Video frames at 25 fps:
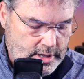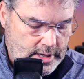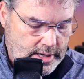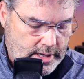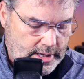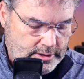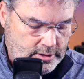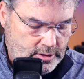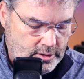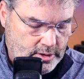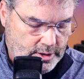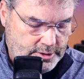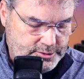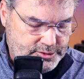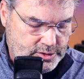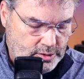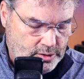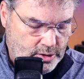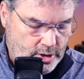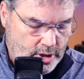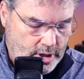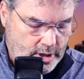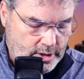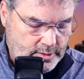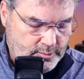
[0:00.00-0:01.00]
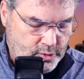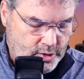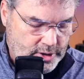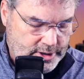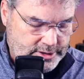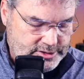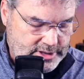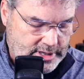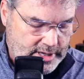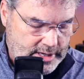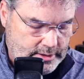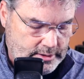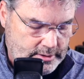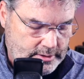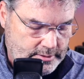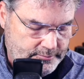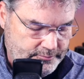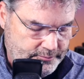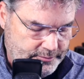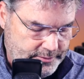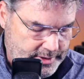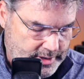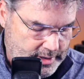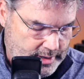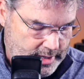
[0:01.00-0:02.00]
I can also long press on it,
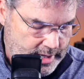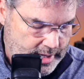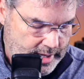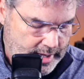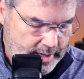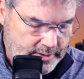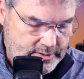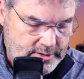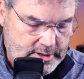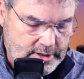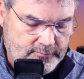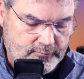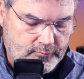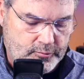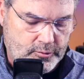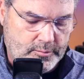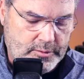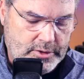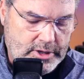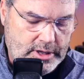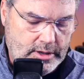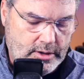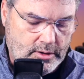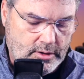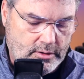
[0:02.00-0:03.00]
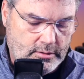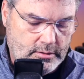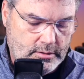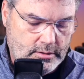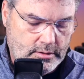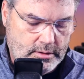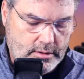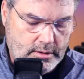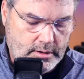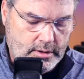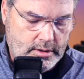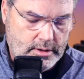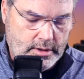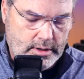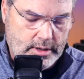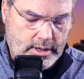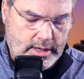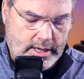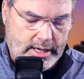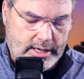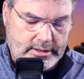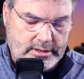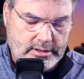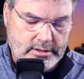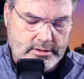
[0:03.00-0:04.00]
and then from here,
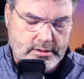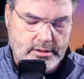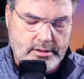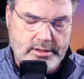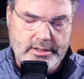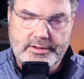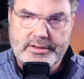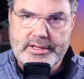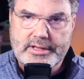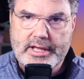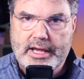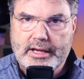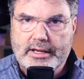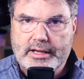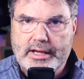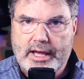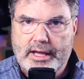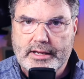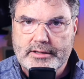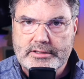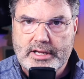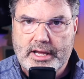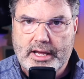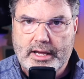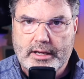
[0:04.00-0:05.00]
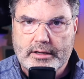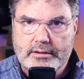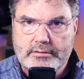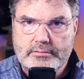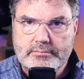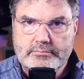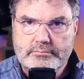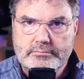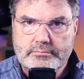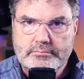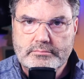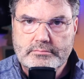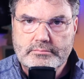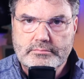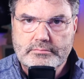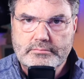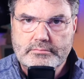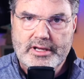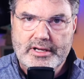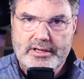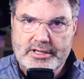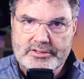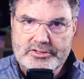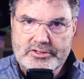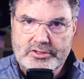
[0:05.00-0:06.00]
I can delete that contact.
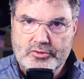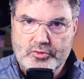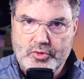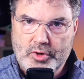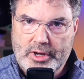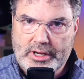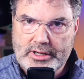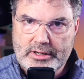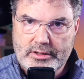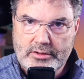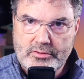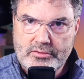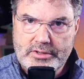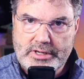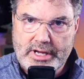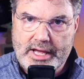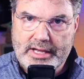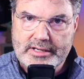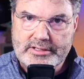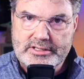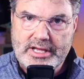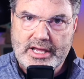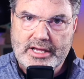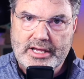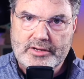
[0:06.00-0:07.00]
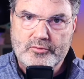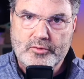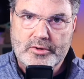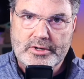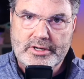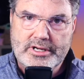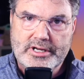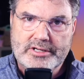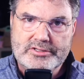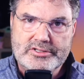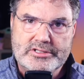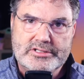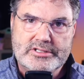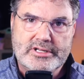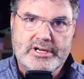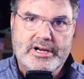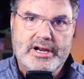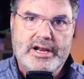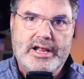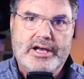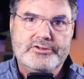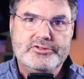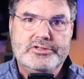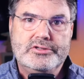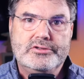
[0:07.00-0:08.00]
It doesn't create a new contact. What it does is it
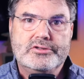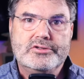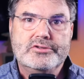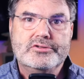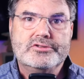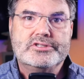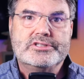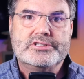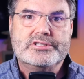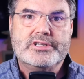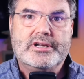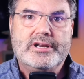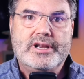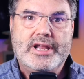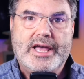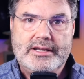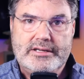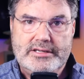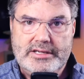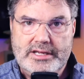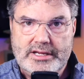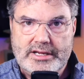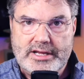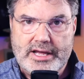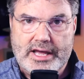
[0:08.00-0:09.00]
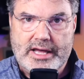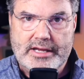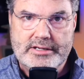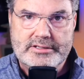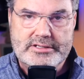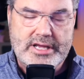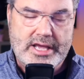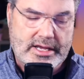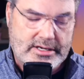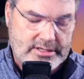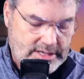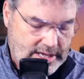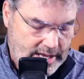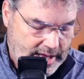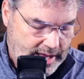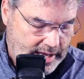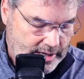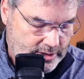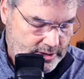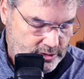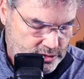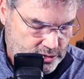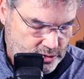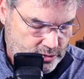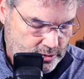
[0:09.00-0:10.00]
allows you to select a contact to
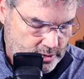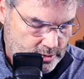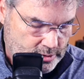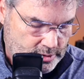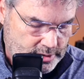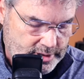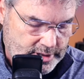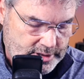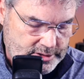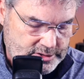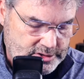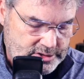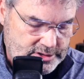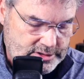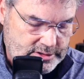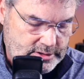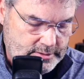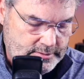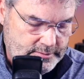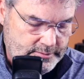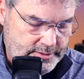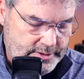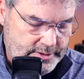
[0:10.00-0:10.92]
add to your list.